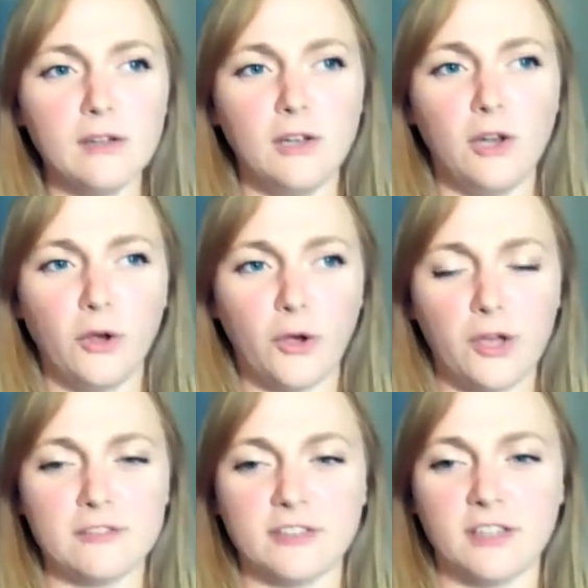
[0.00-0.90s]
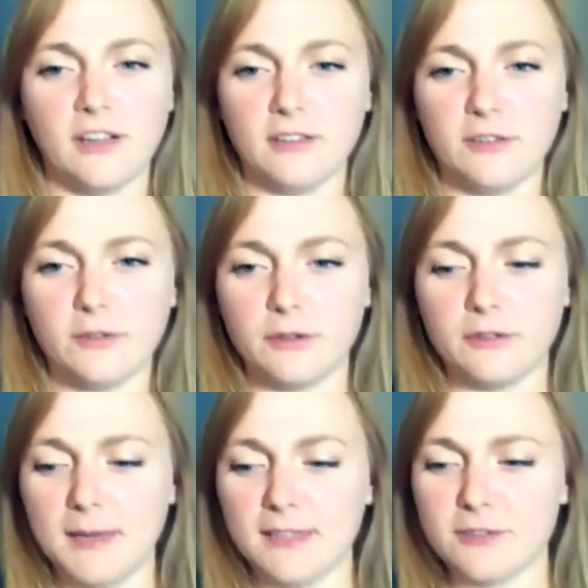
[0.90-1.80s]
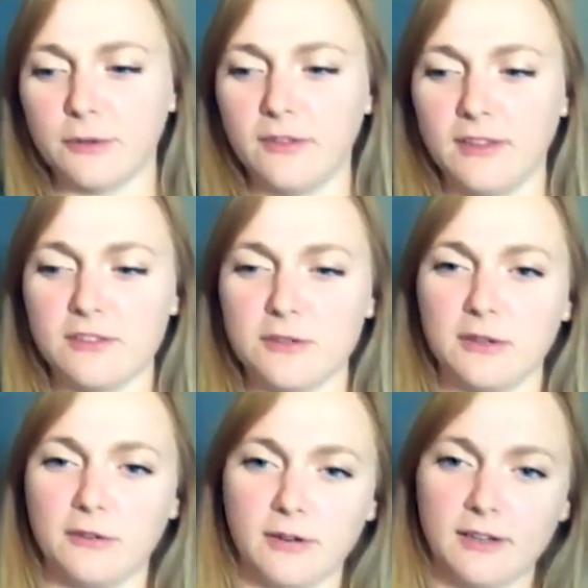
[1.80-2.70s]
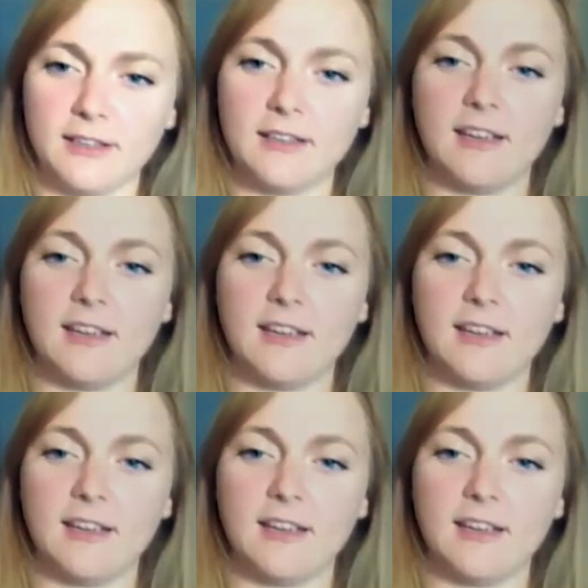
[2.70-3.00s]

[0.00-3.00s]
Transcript: look over and sort of make sure that they're doing all right,